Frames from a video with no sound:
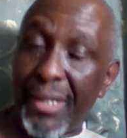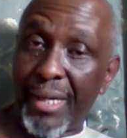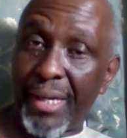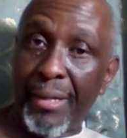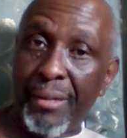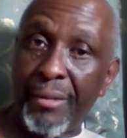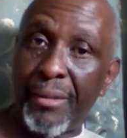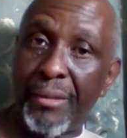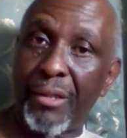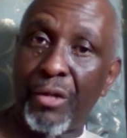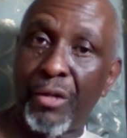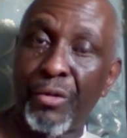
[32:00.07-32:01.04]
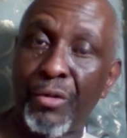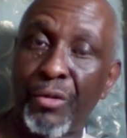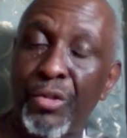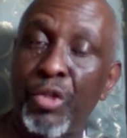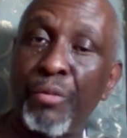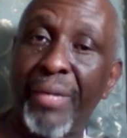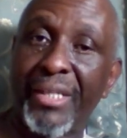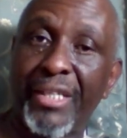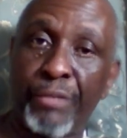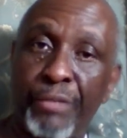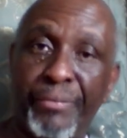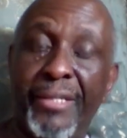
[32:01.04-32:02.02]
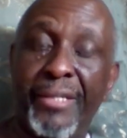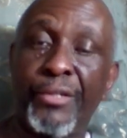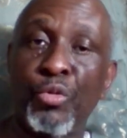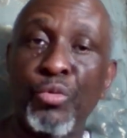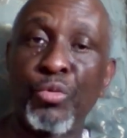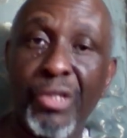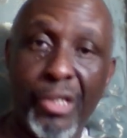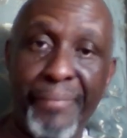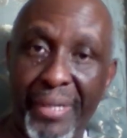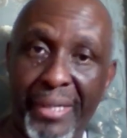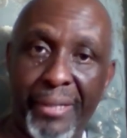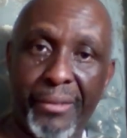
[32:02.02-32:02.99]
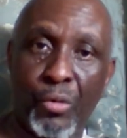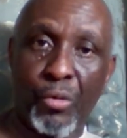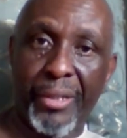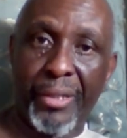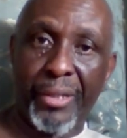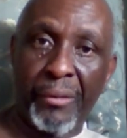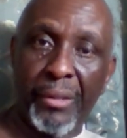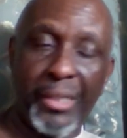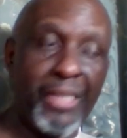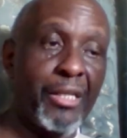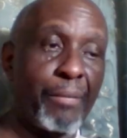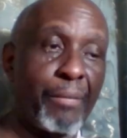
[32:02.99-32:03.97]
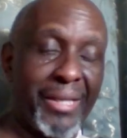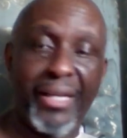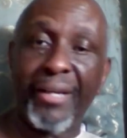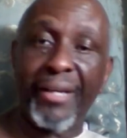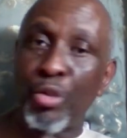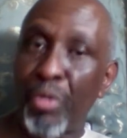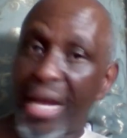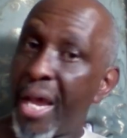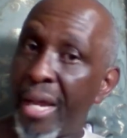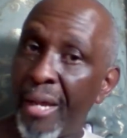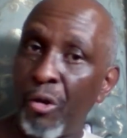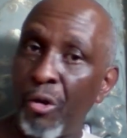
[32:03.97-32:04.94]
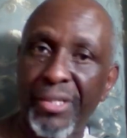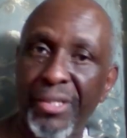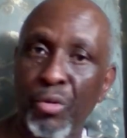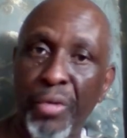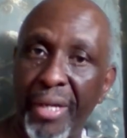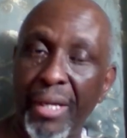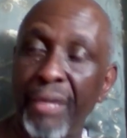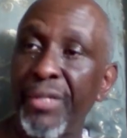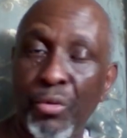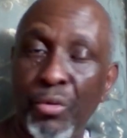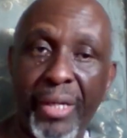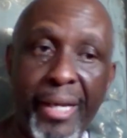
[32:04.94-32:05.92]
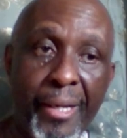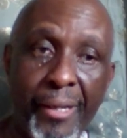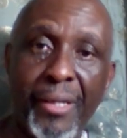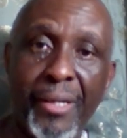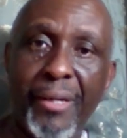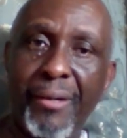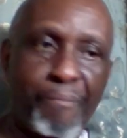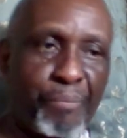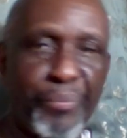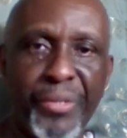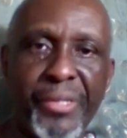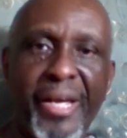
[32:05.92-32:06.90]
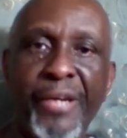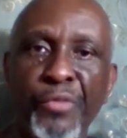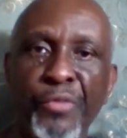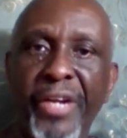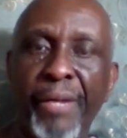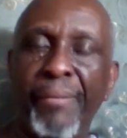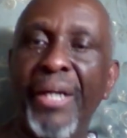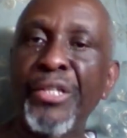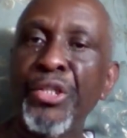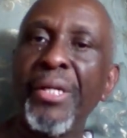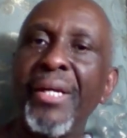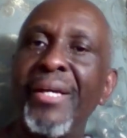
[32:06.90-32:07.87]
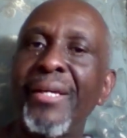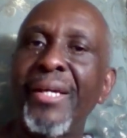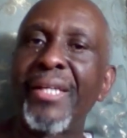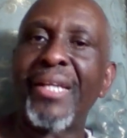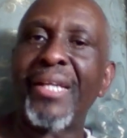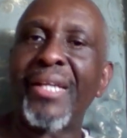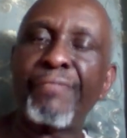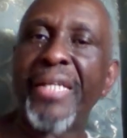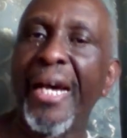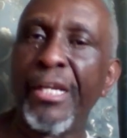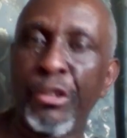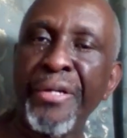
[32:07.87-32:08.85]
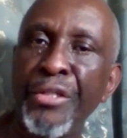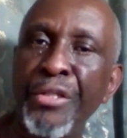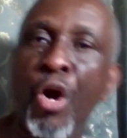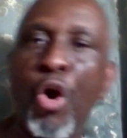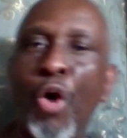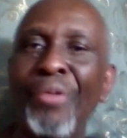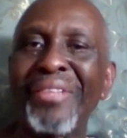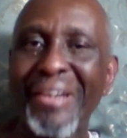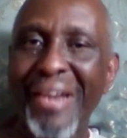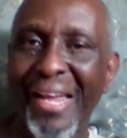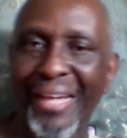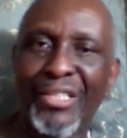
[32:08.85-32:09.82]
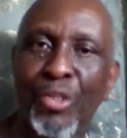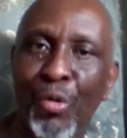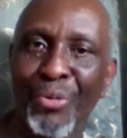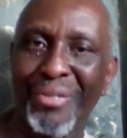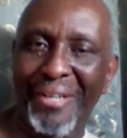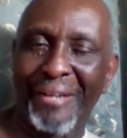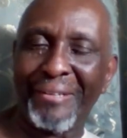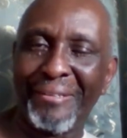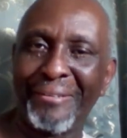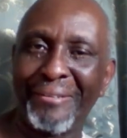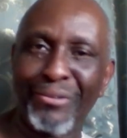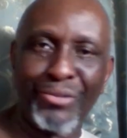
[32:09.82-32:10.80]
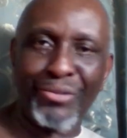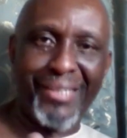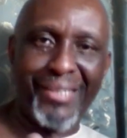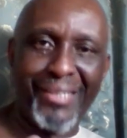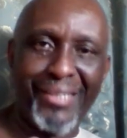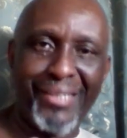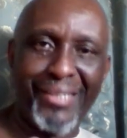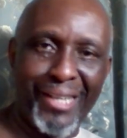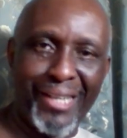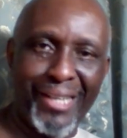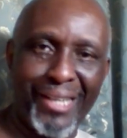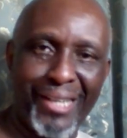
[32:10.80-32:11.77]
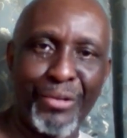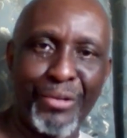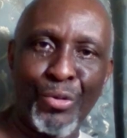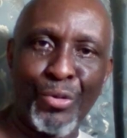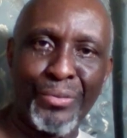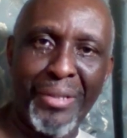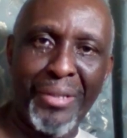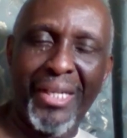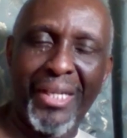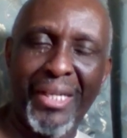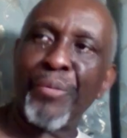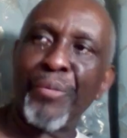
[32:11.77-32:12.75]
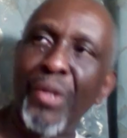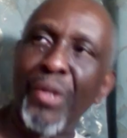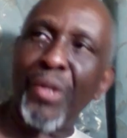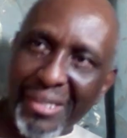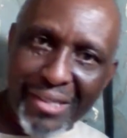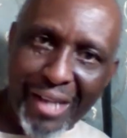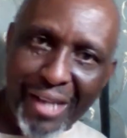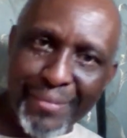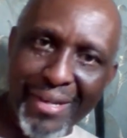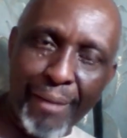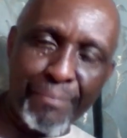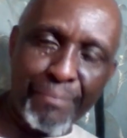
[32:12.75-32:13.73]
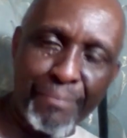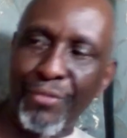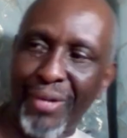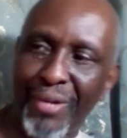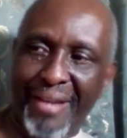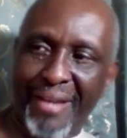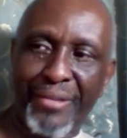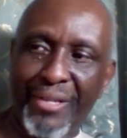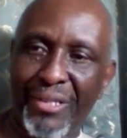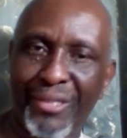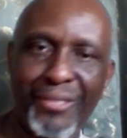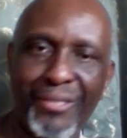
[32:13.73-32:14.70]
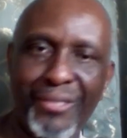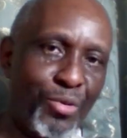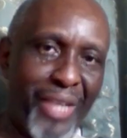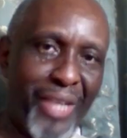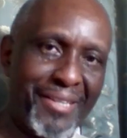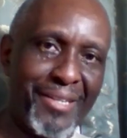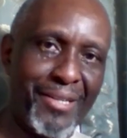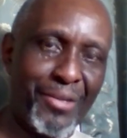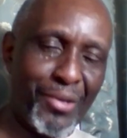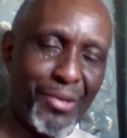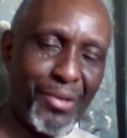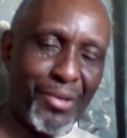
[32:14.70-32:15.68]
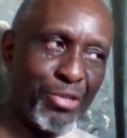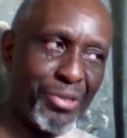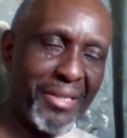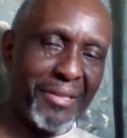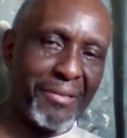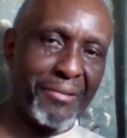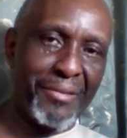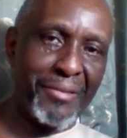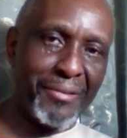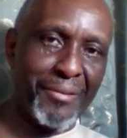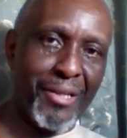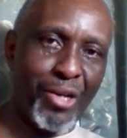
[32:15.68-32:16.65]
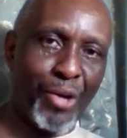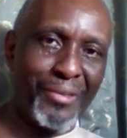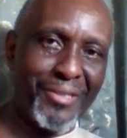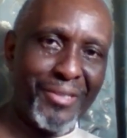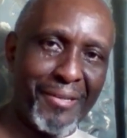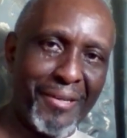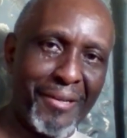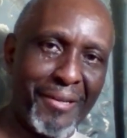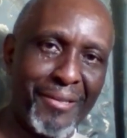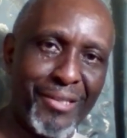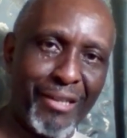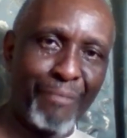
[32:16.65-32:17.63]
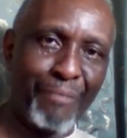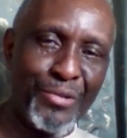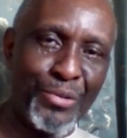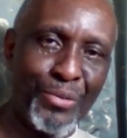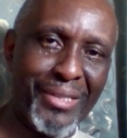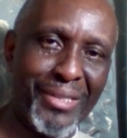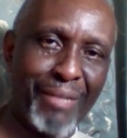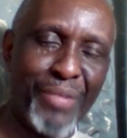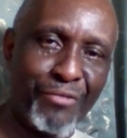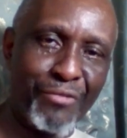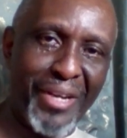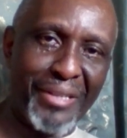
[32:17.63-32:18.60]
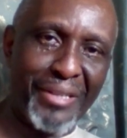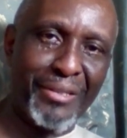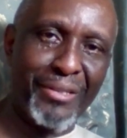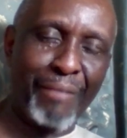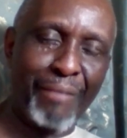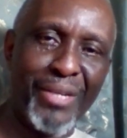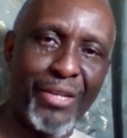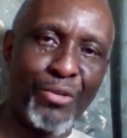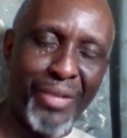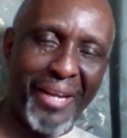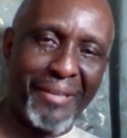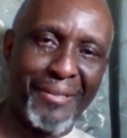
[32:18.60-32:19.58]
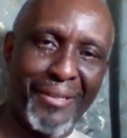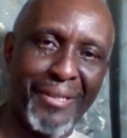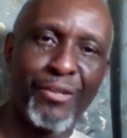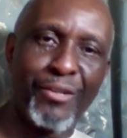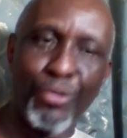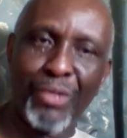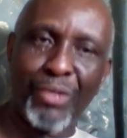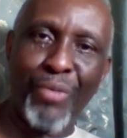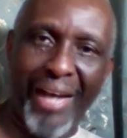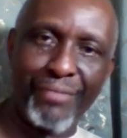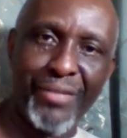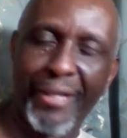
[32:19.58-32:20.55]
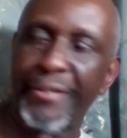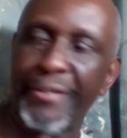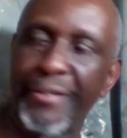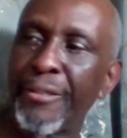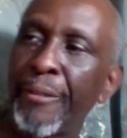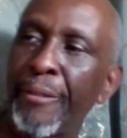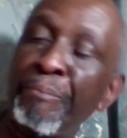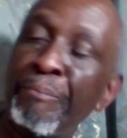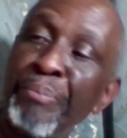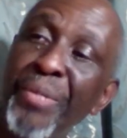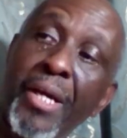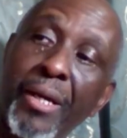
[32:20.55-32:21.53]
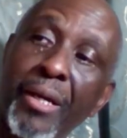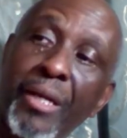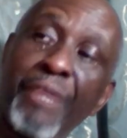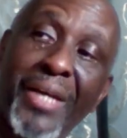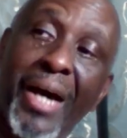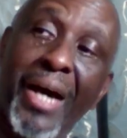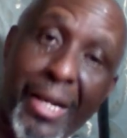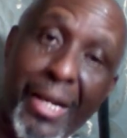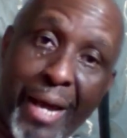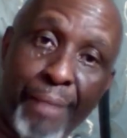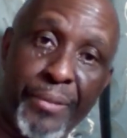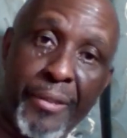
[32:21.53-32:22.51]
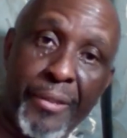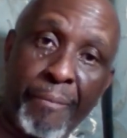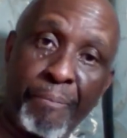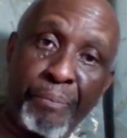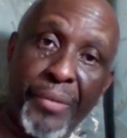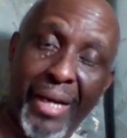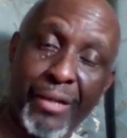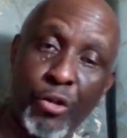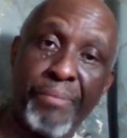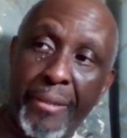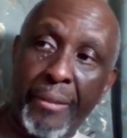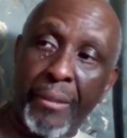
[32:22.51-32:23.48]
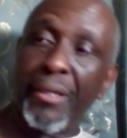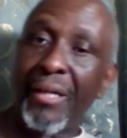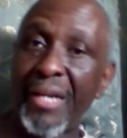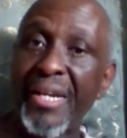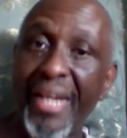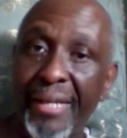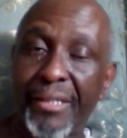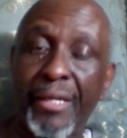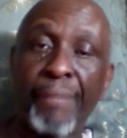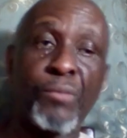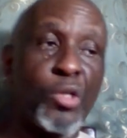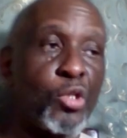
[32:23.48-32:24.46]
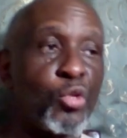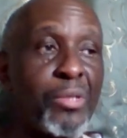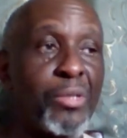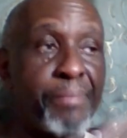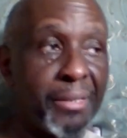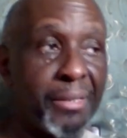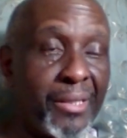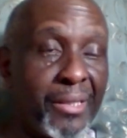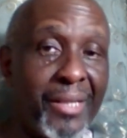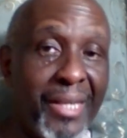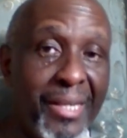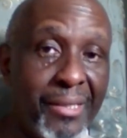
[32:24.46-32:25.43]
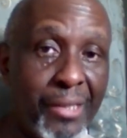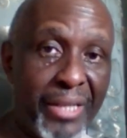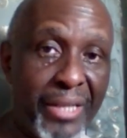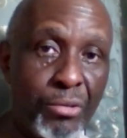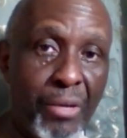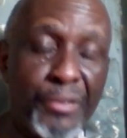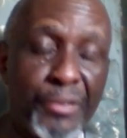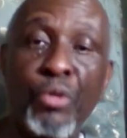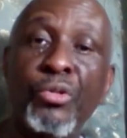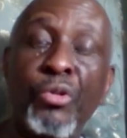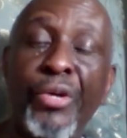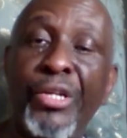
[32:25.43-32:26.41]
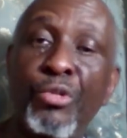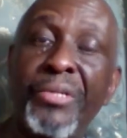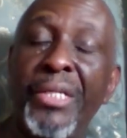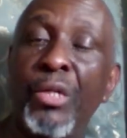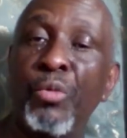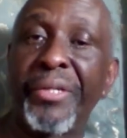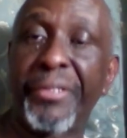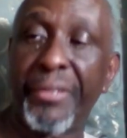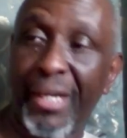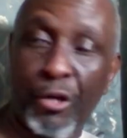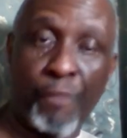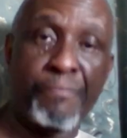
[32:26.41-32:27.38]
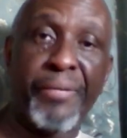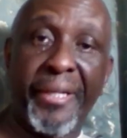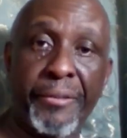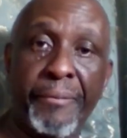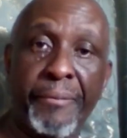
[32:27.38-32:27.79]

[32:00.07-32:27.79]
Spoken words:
the consumer is expected to terminate the order, either by saying it's okay or it's not okay. If it's okay, thank you very much. Here's an advertisement on the next order. You see, that's how it goes. So this is coming up. If you like this, you will likely be interested in this on Sunday. Something new, something fresh, something you'd like. You see, we're advertising. If they're unhappy and complaining, connect them to the person in the restaurant who's going to deal with their complaint.